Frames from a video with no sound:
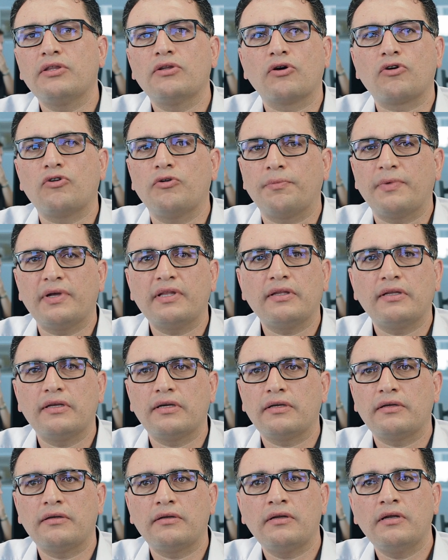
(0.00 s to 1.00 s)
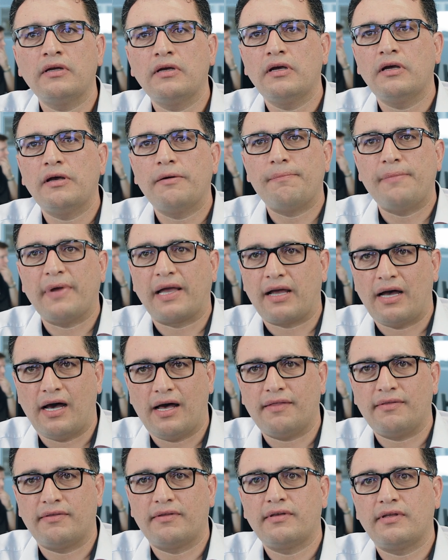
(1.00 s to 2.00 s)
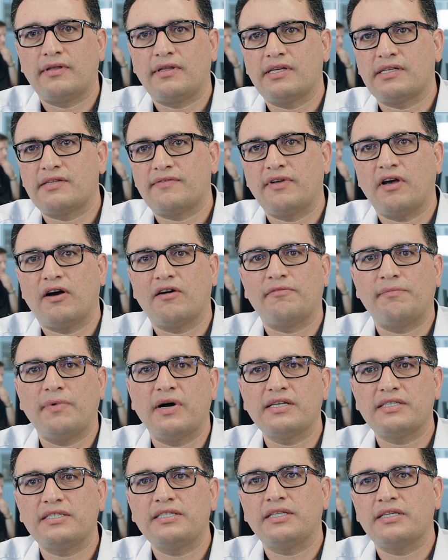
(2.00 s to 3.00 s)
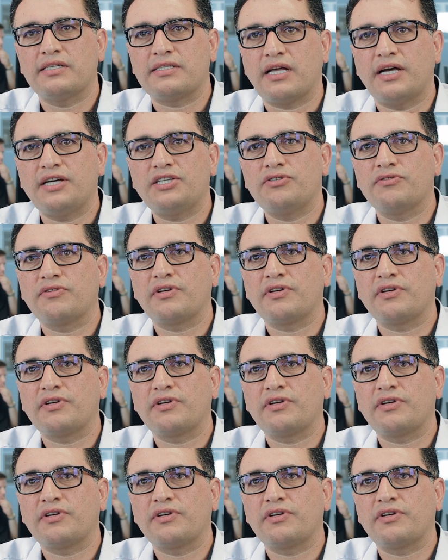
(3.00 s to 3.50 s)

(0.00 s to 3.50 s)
or documents for the third-party engine. The